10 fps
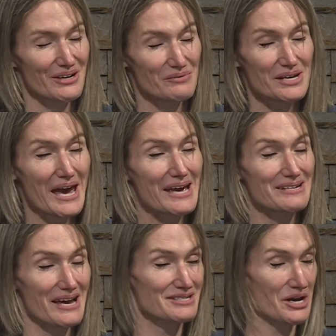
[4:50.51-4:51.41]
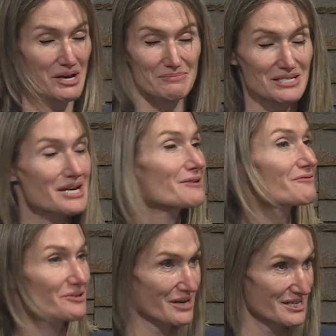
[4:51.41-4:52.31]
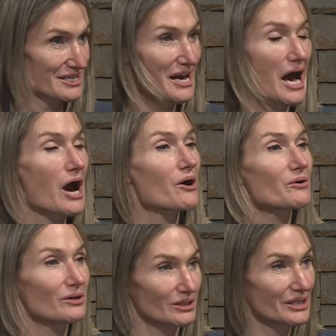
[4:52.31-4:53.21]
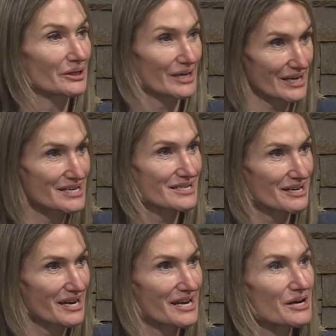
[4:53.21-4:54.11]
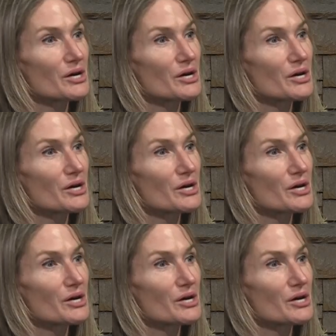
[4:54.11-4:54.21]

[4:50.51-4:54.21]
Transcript: we can at times take for granted how clear it is at night.